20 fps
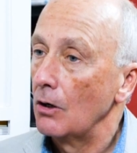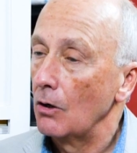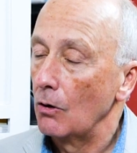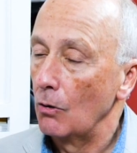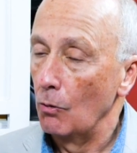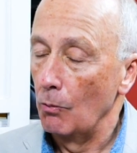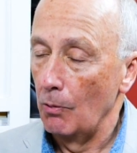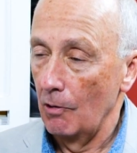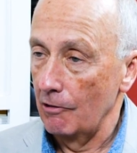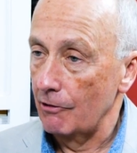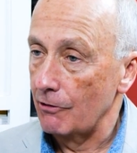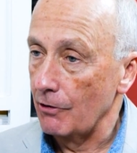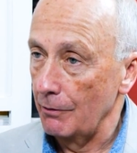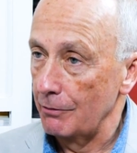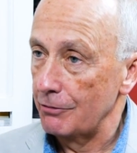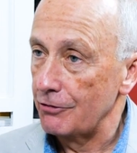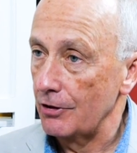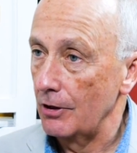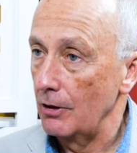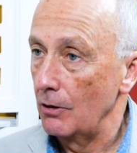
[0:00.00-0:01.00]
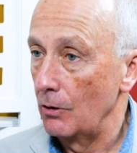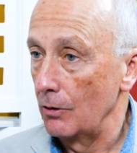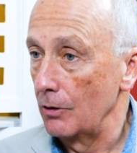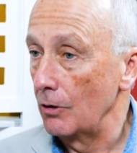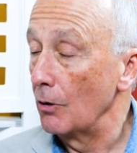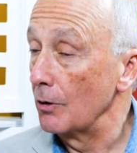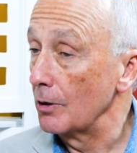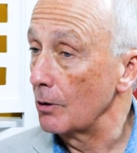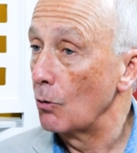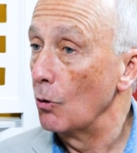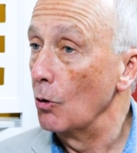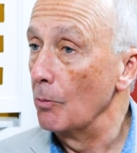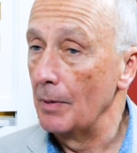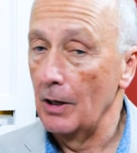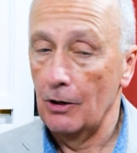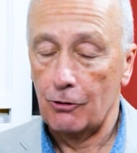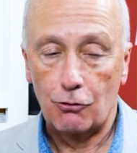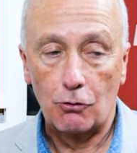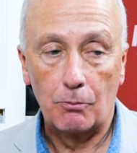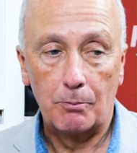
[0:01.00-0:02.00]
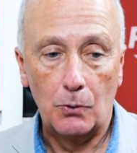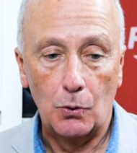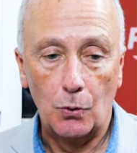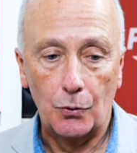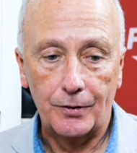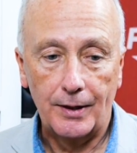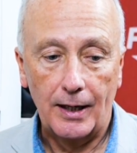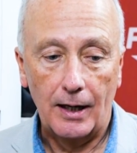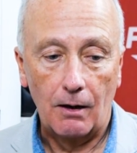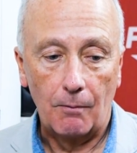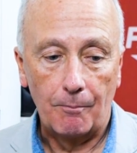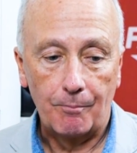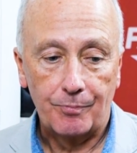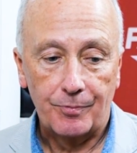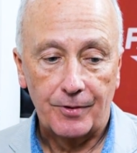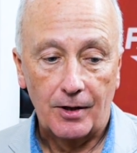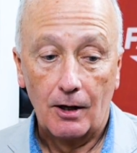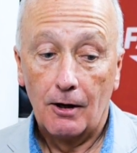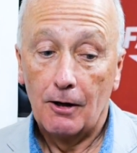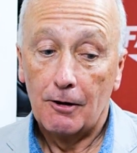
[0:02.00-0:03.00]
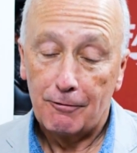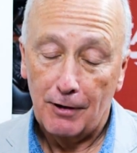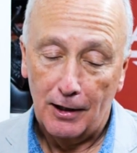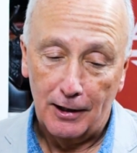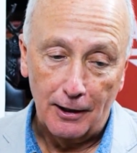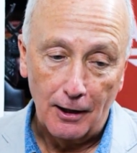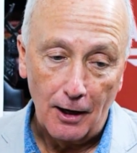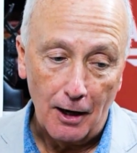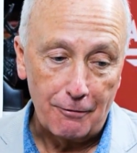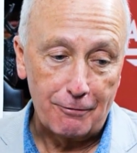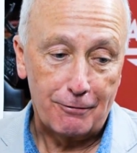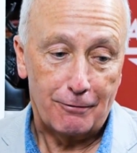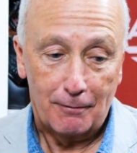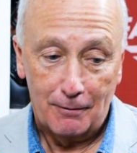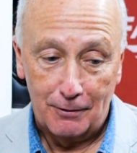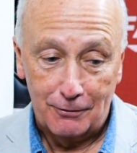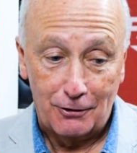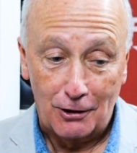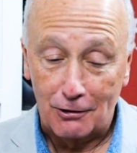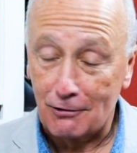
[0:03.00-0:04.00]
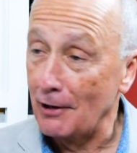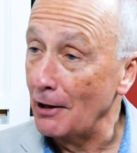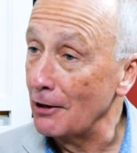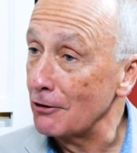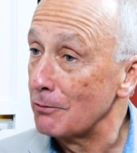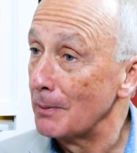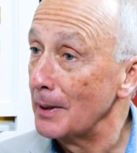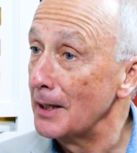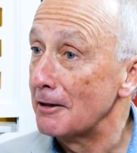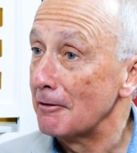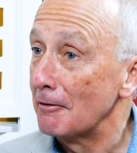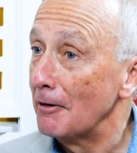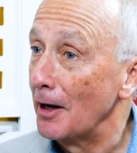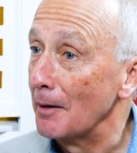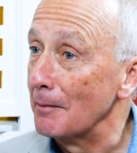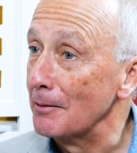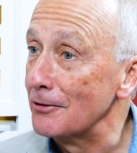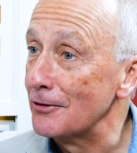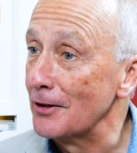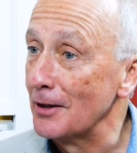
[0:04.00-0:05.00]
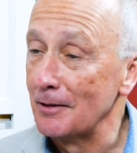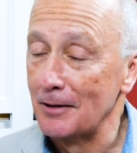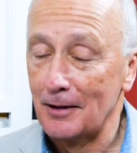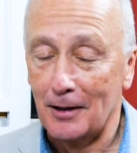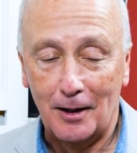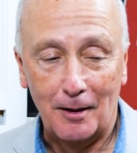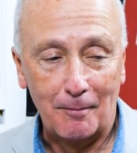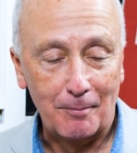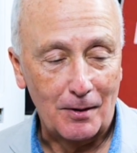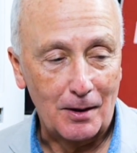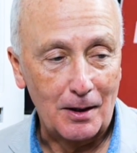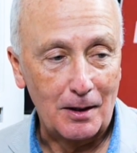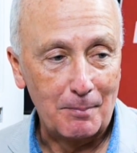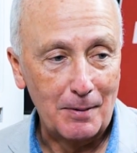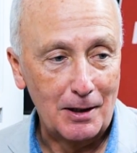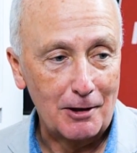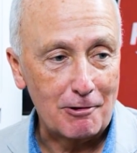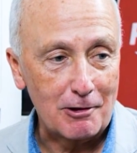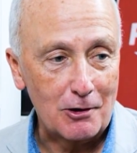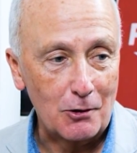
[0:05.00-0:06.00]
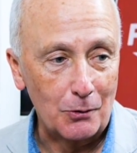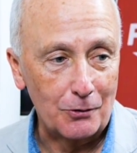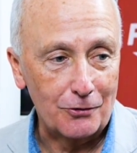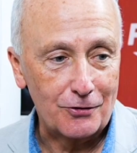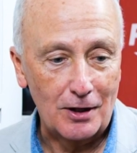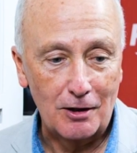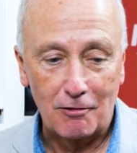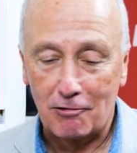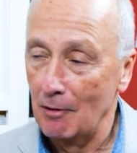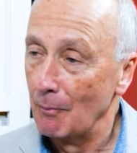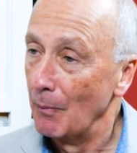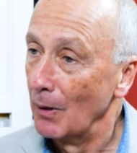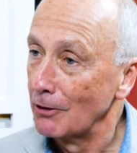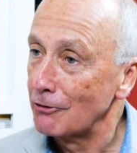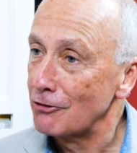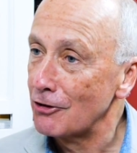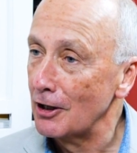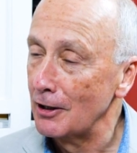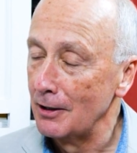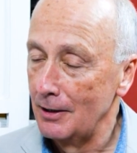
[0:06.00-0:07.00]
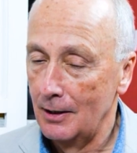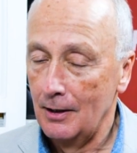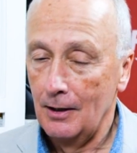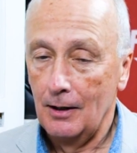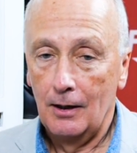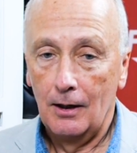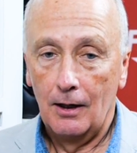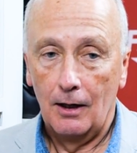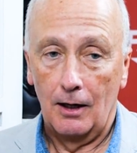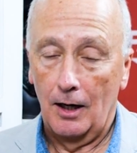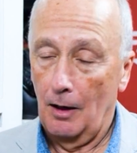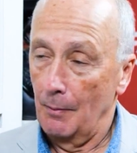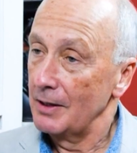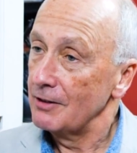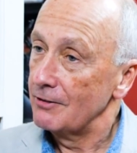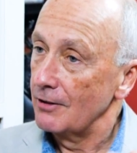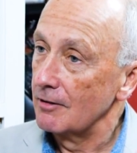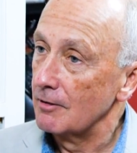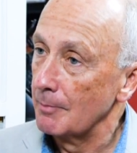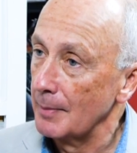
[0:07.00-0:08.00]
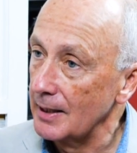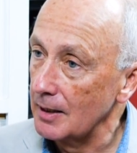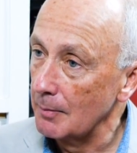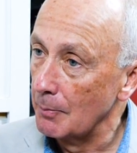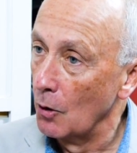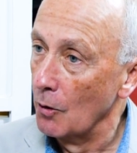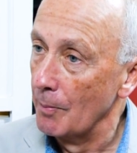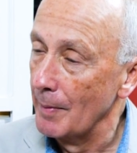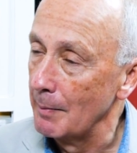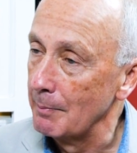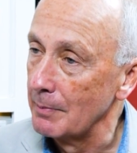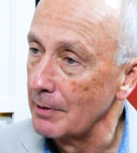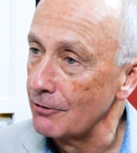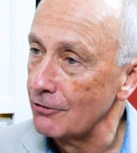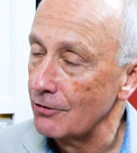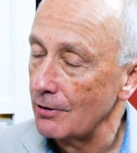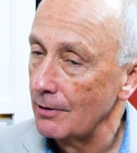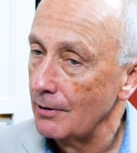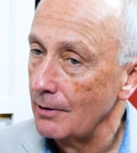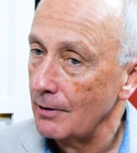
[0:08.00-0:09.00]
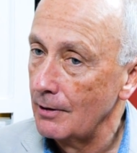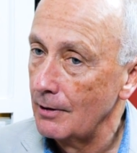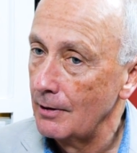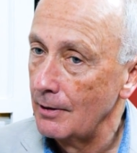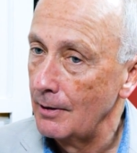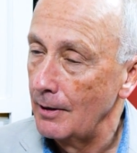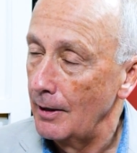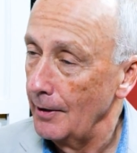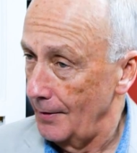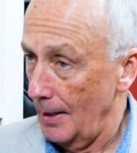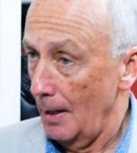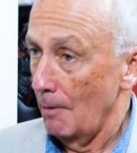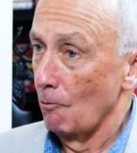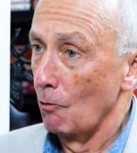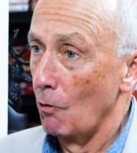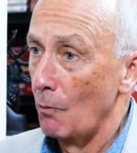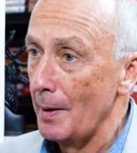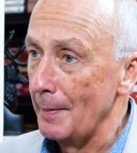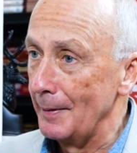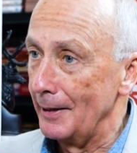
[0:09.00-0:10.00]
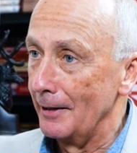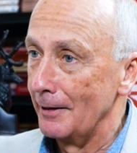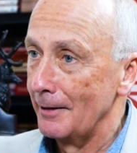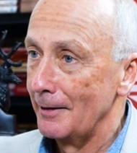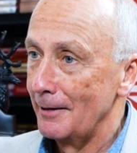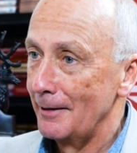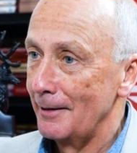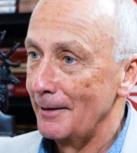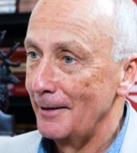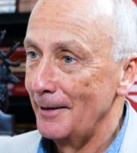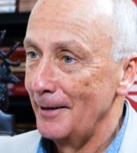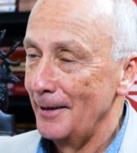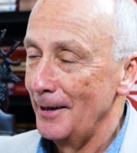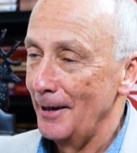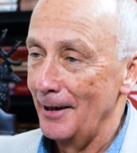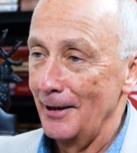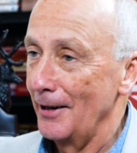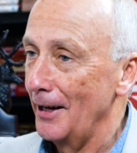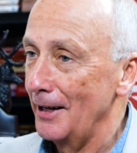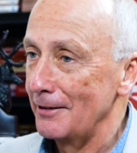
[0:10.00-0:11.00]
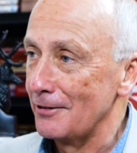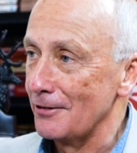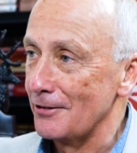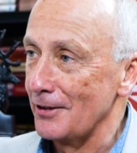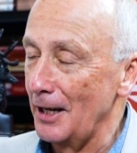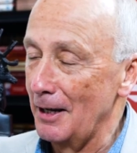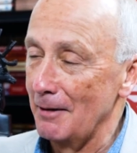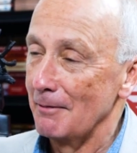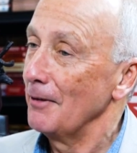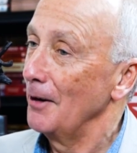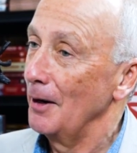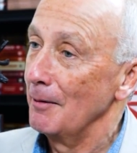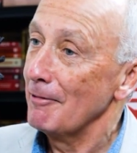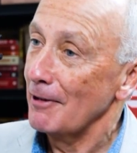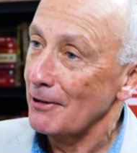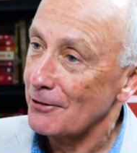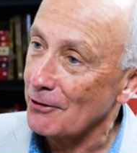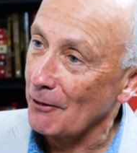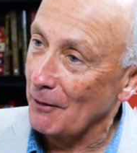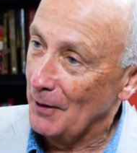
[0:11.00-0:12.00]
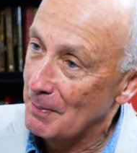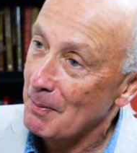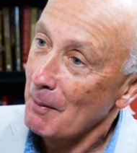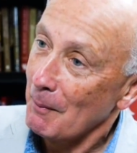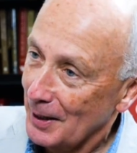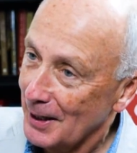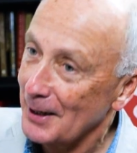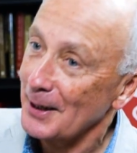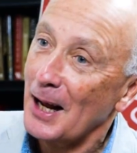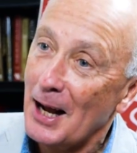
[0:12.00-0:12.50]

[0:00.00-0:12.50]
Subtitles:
or warrant officer on a court-martial board now. Funnily enough, just last week, I was in the Military Court Centre in Wiltshire, and I went in to meet the board members, and they were all women. And I had to say, I'm very sorry, but we're going